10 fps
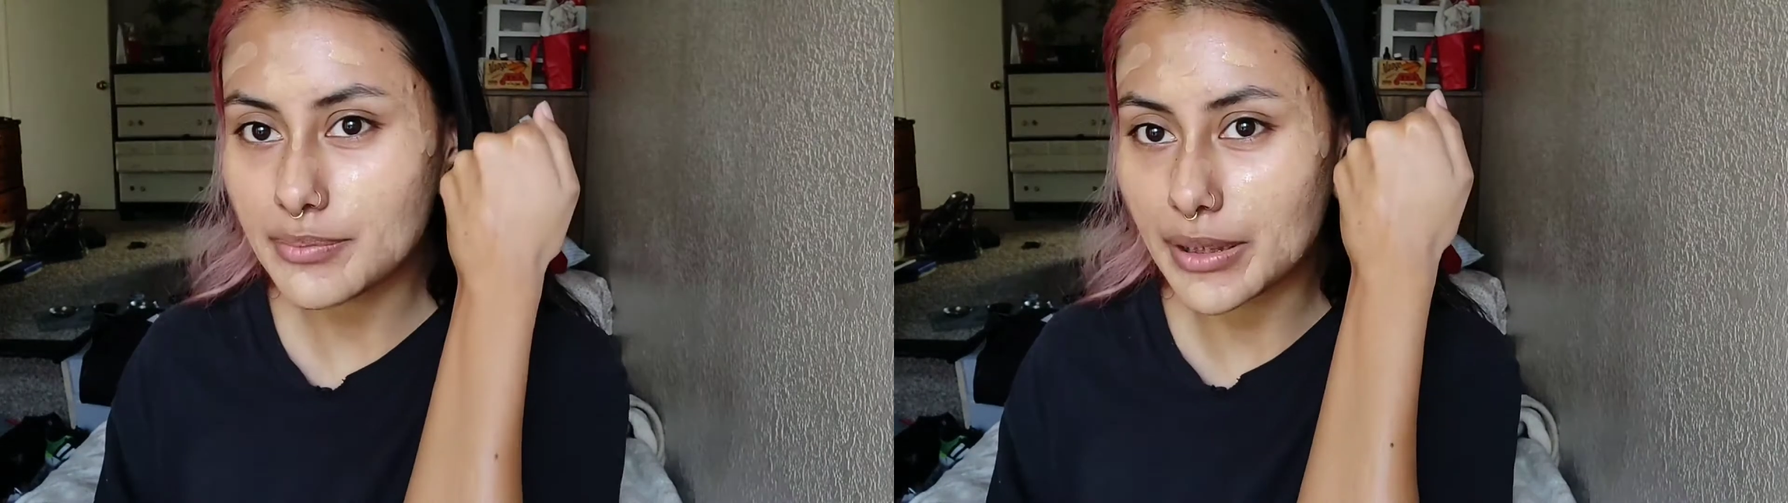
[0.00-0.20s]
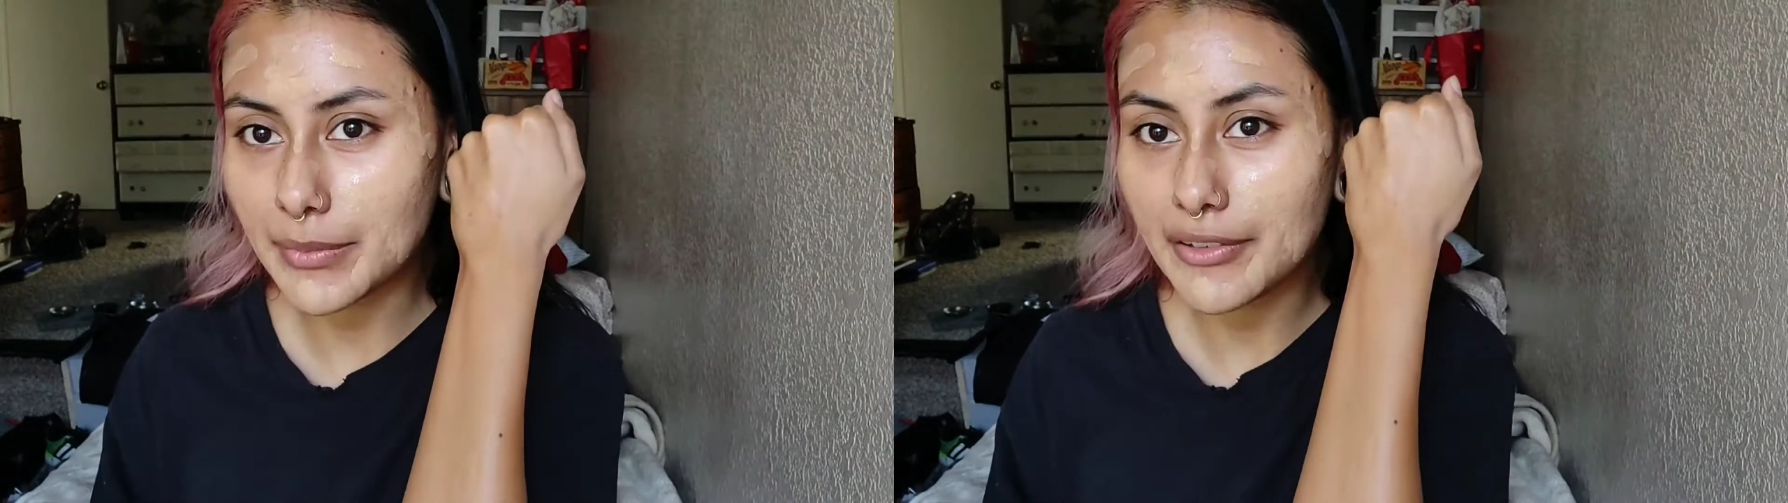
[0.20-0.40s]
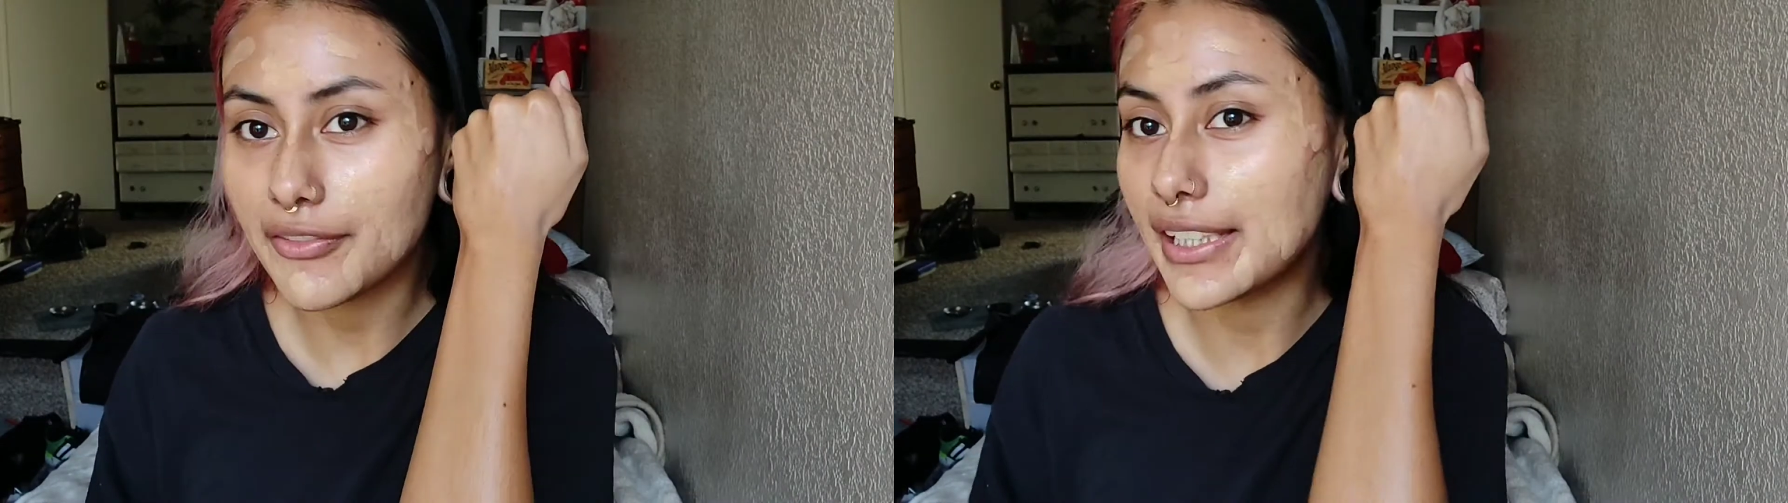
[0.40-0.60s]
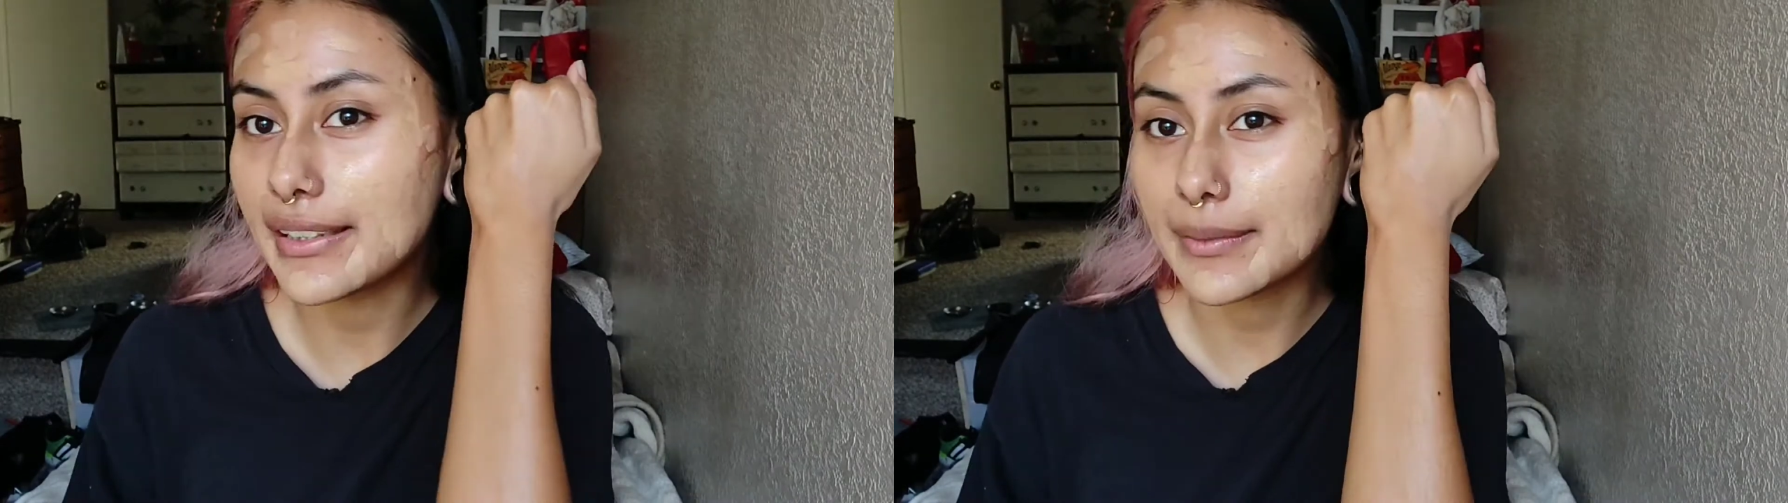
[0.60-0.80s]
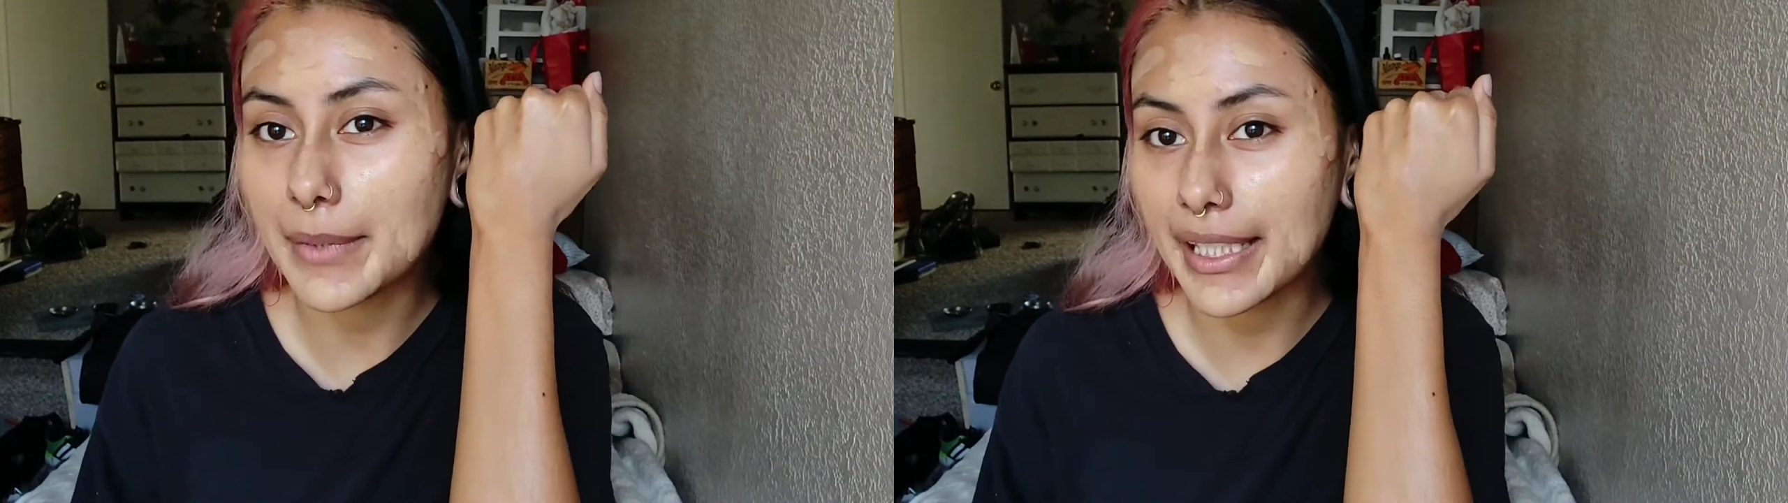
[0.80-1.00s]
but my
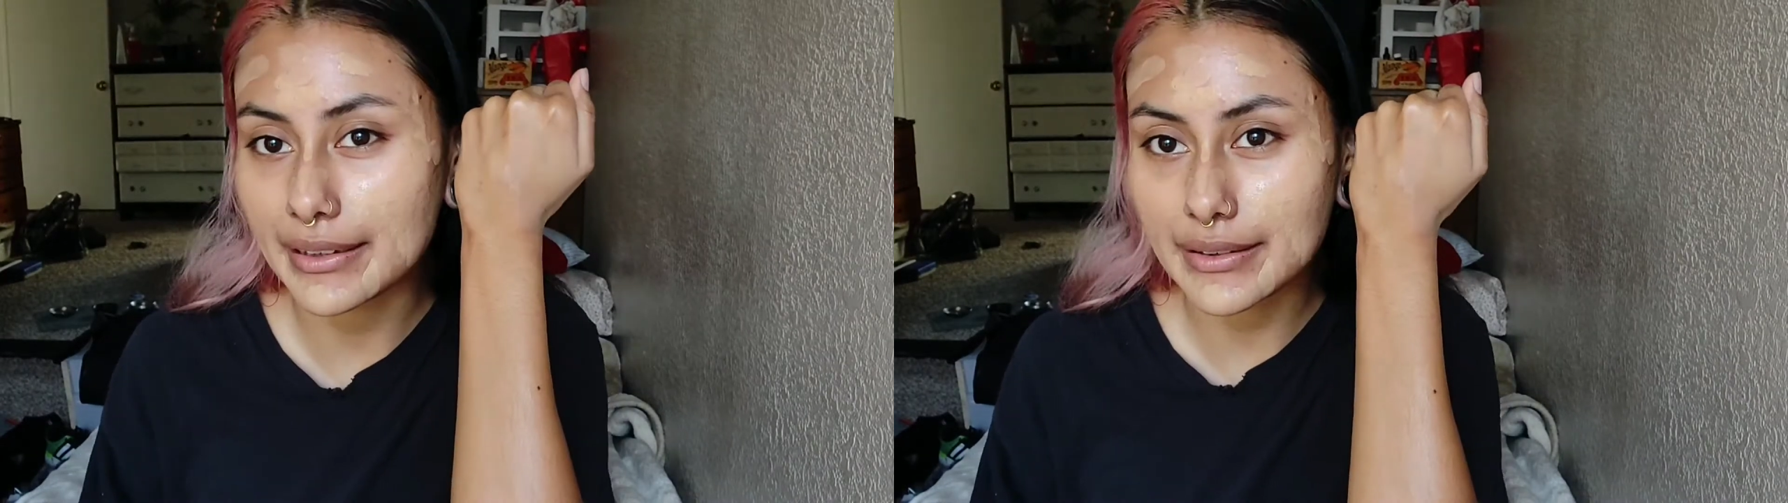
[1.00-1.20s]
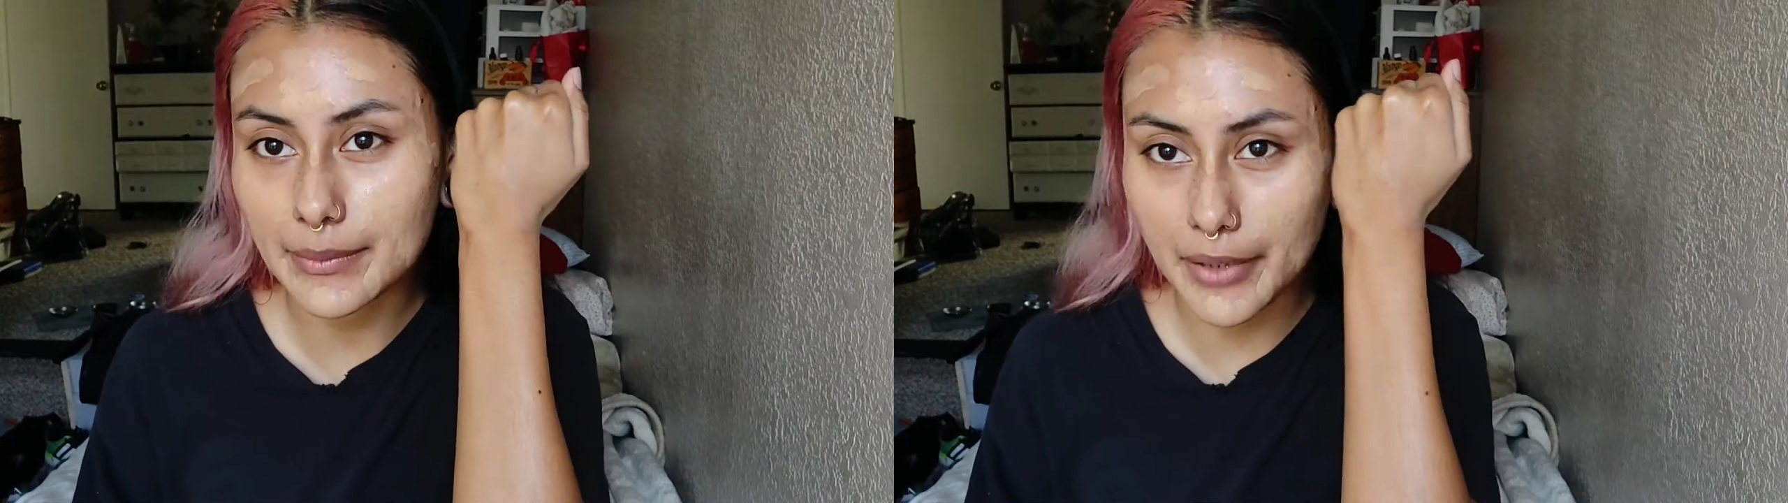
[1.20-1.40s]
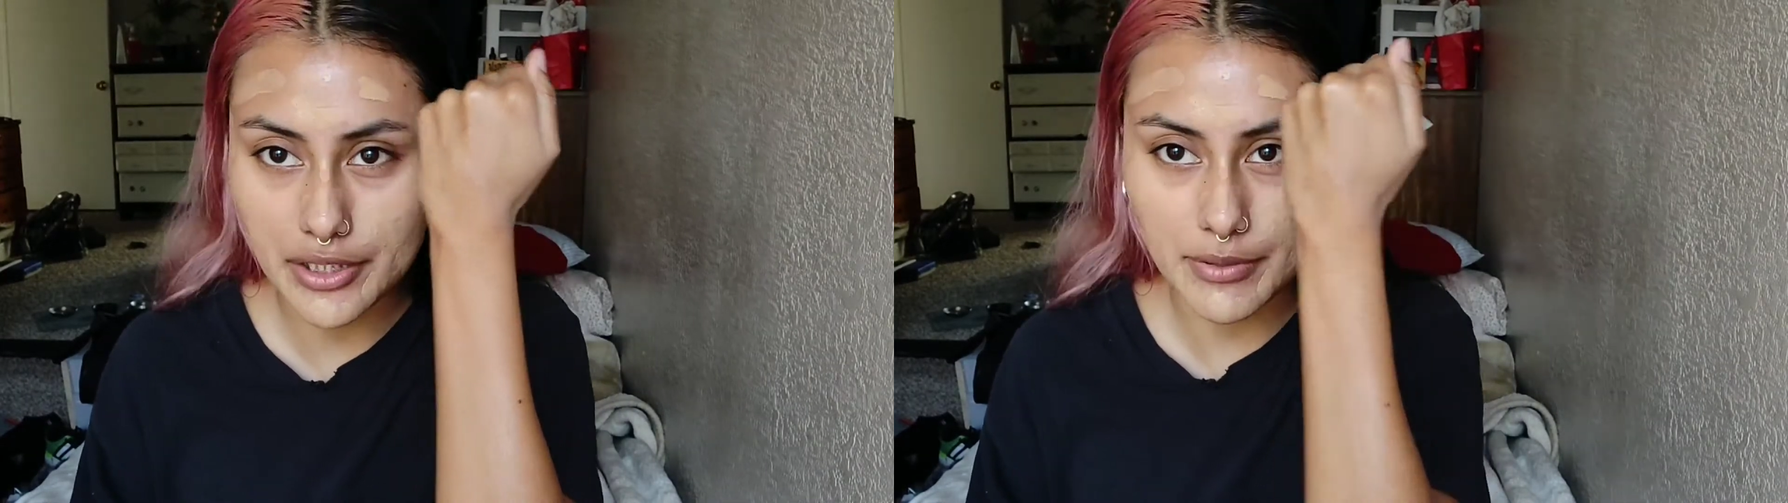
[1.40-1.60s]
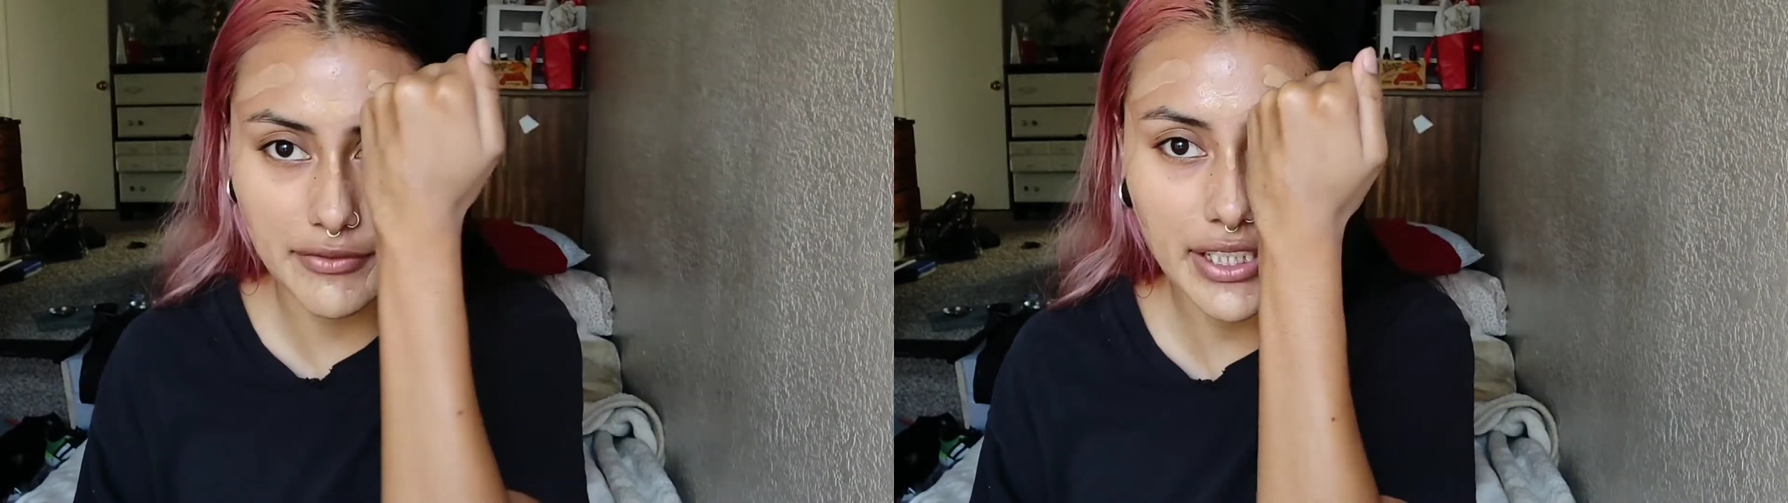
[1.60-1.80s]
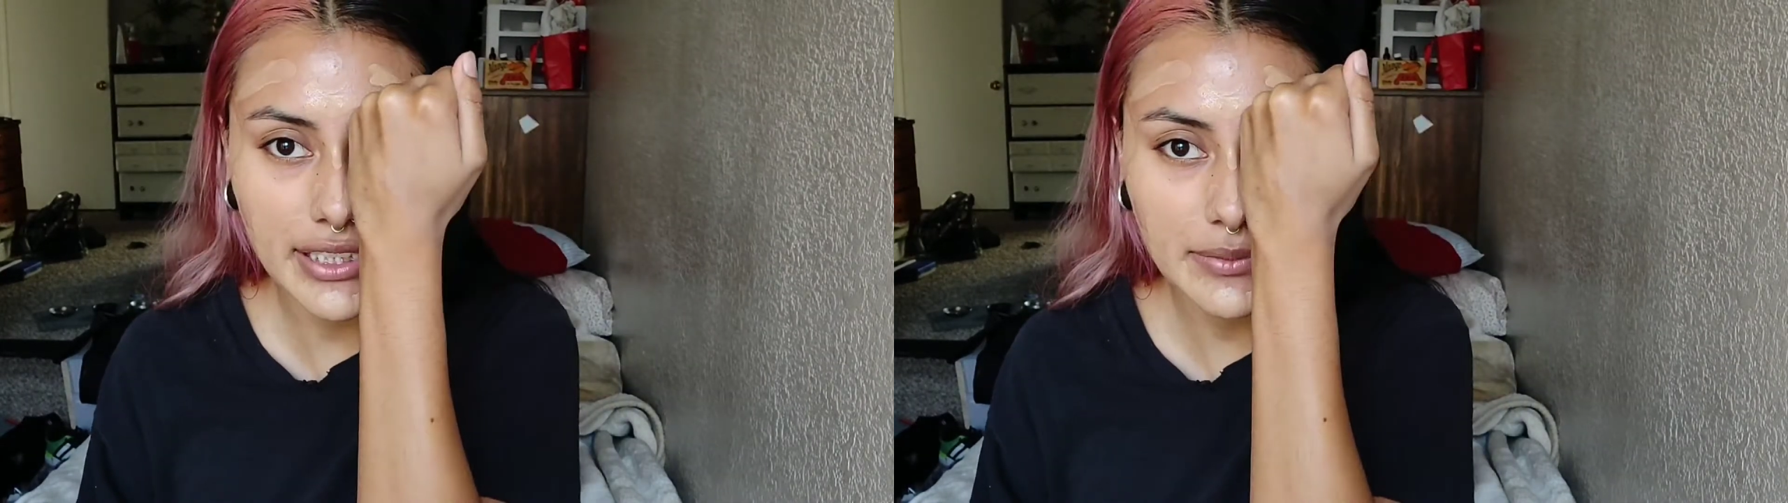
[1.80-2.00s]
hand doesn't match my
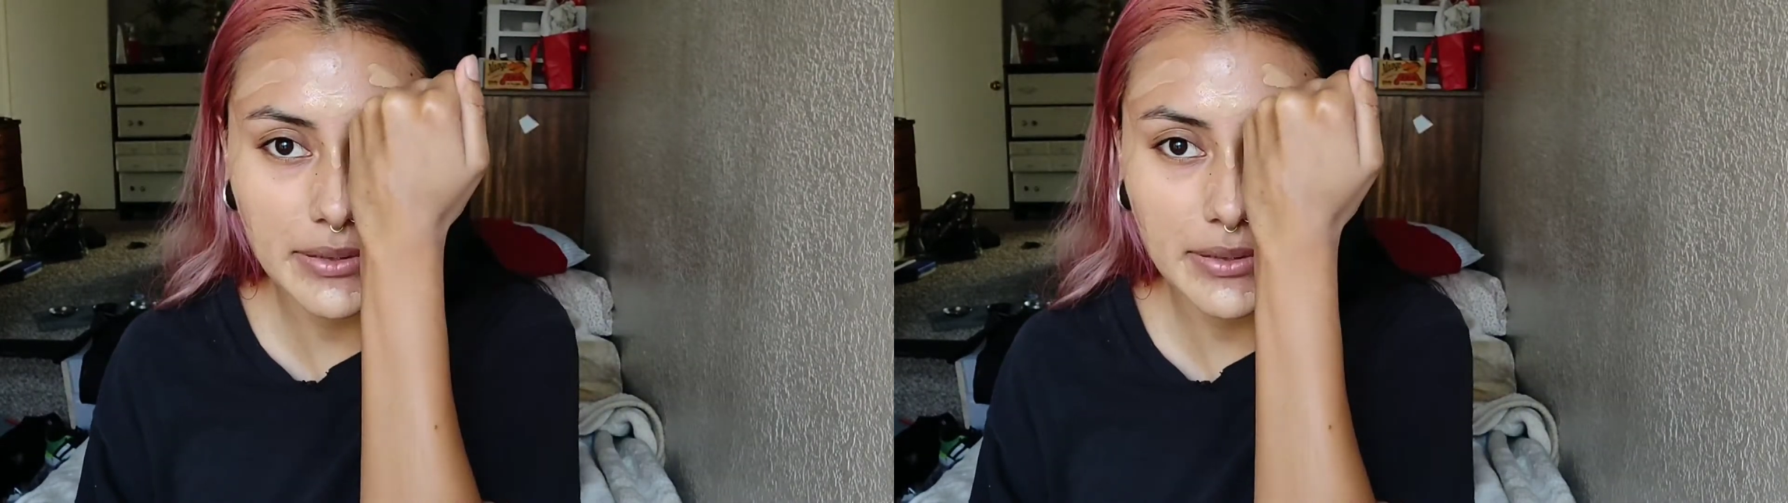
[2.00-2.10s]
face